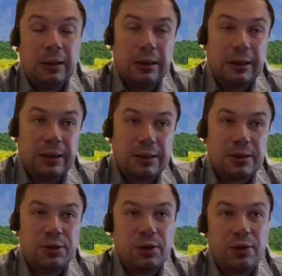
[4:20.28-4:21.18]
If
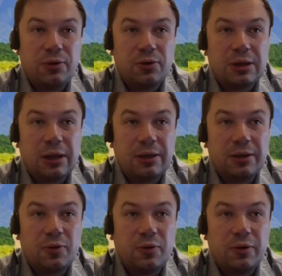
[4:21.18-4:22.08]
a
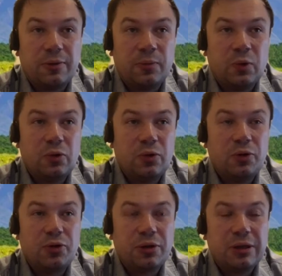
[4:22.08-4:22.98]
user
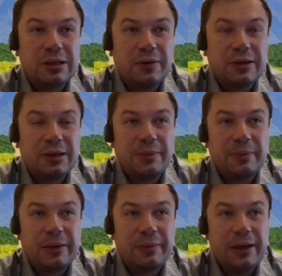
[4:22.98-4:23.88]
changed
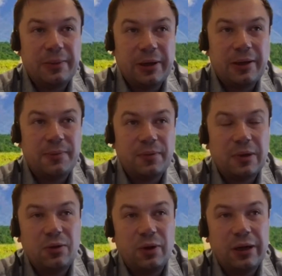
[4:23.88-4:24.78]
the
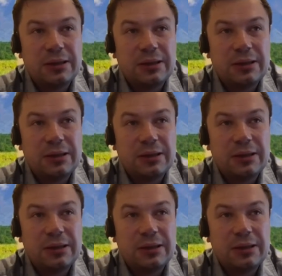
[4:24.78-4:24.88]
name,